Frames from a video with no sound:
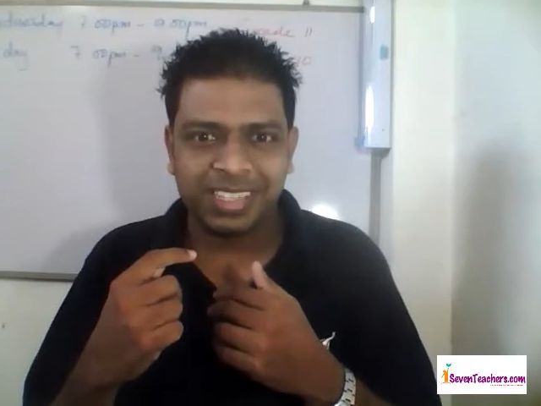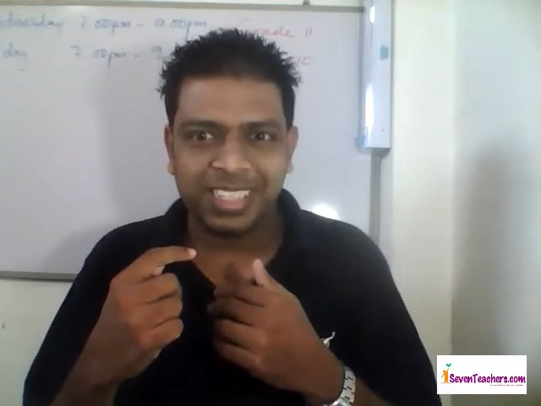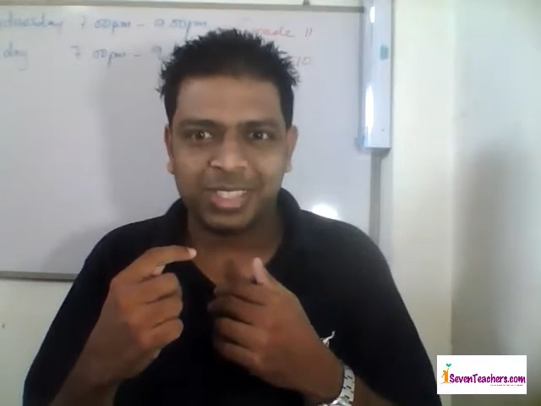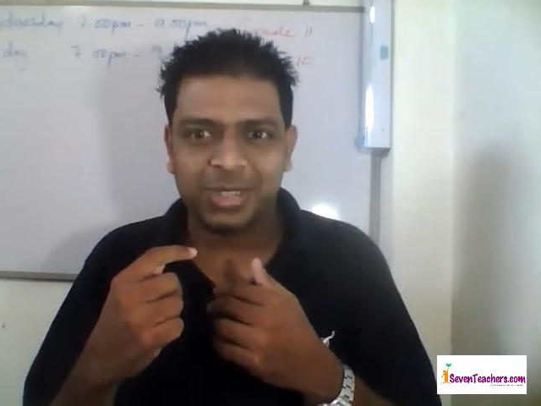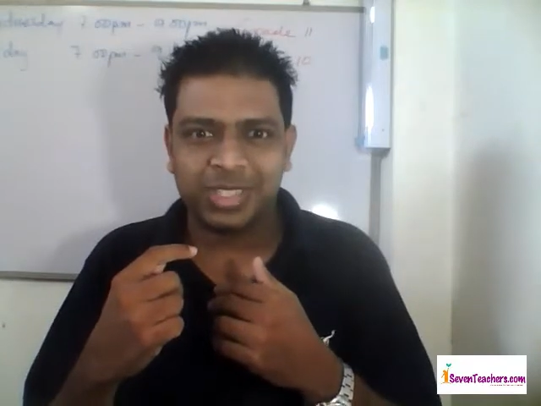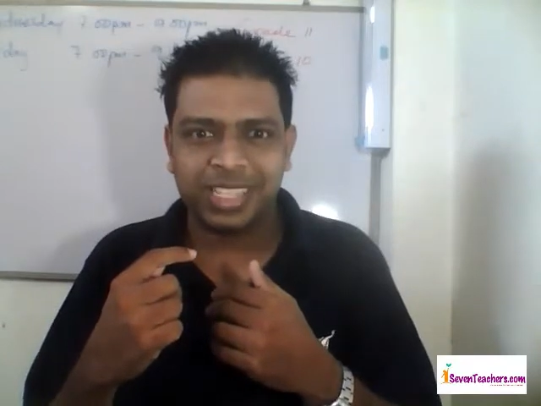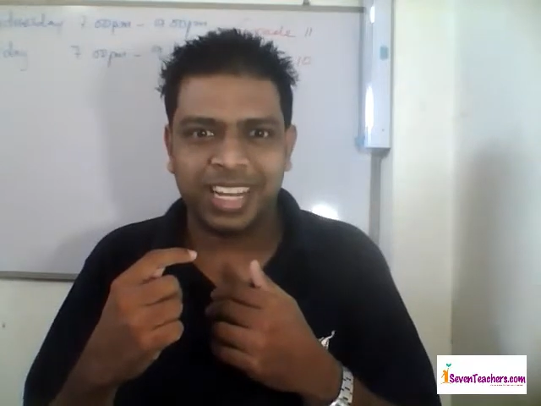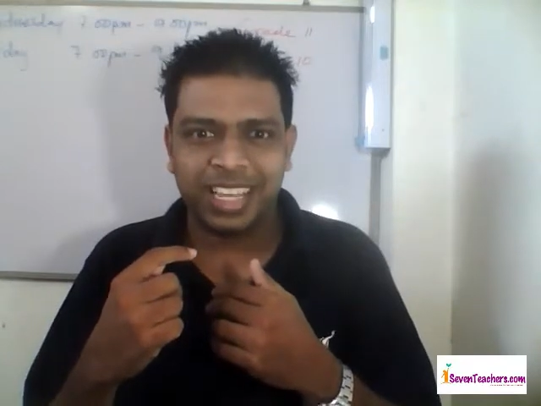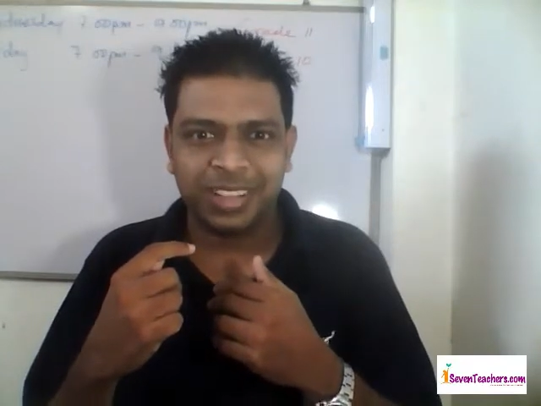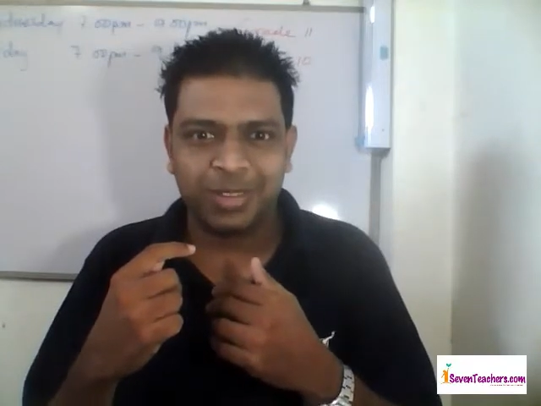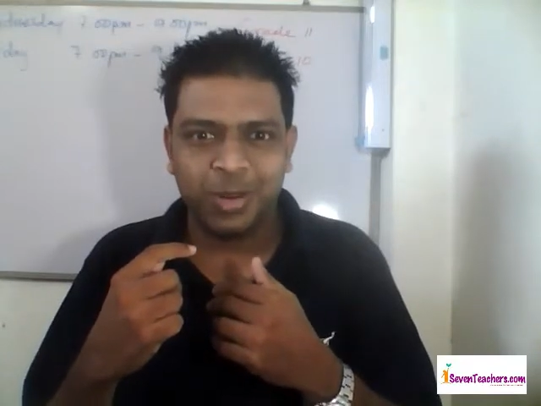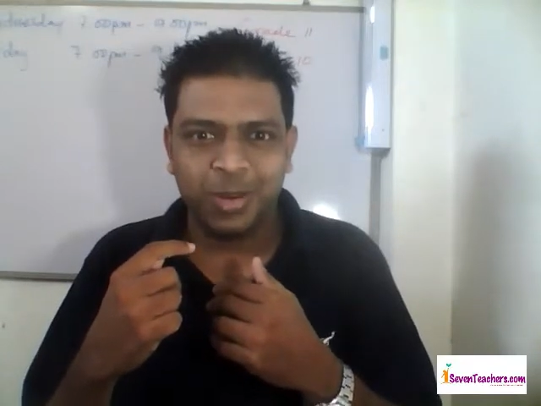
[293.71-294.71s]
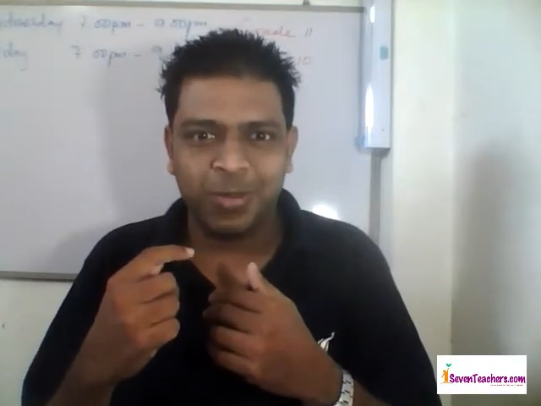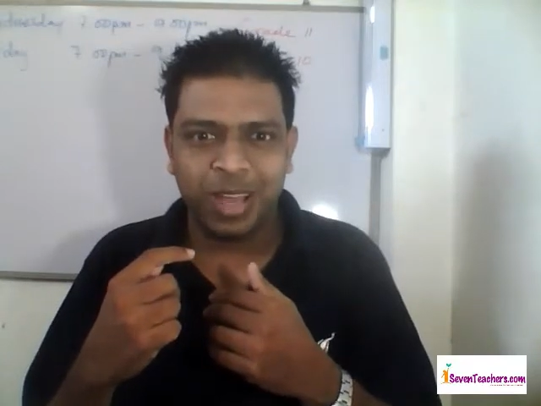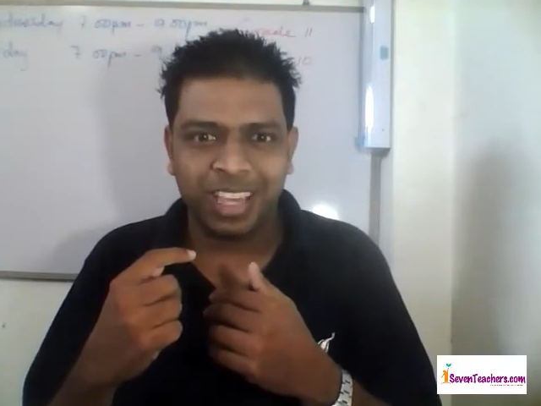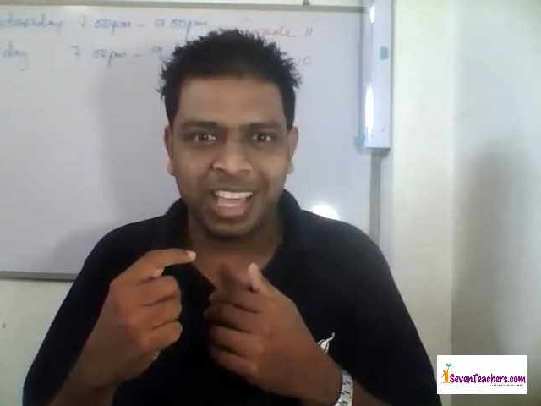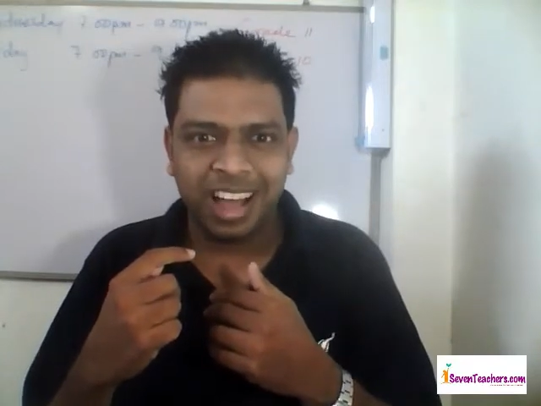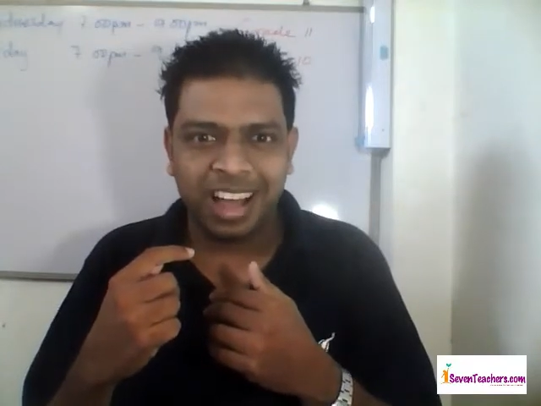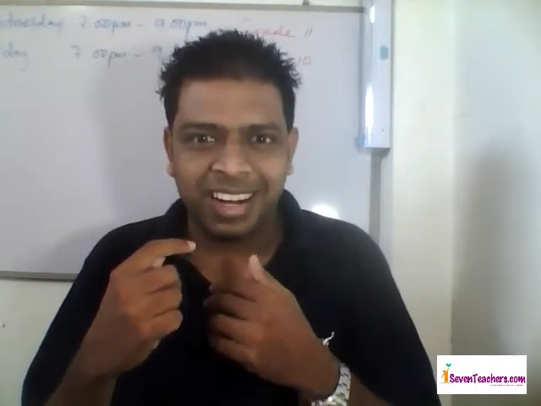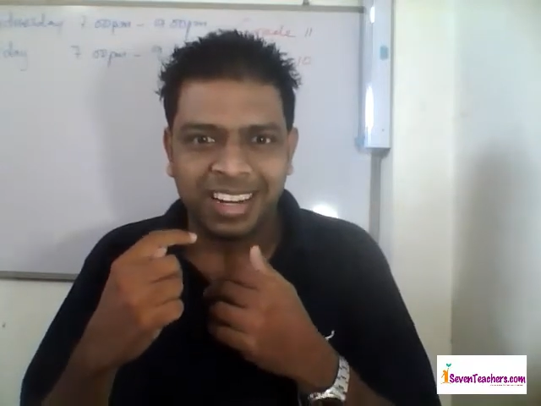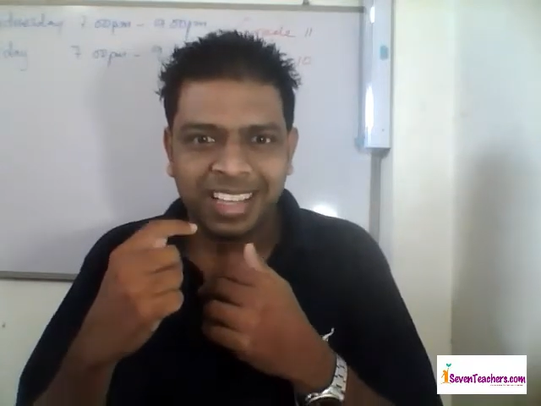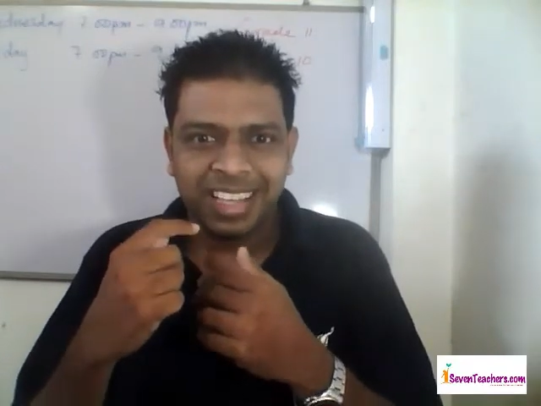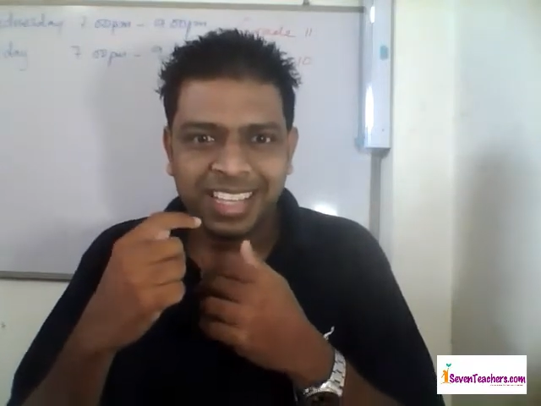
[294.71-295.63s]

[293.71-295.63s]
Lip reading: just to see, like, oh my God,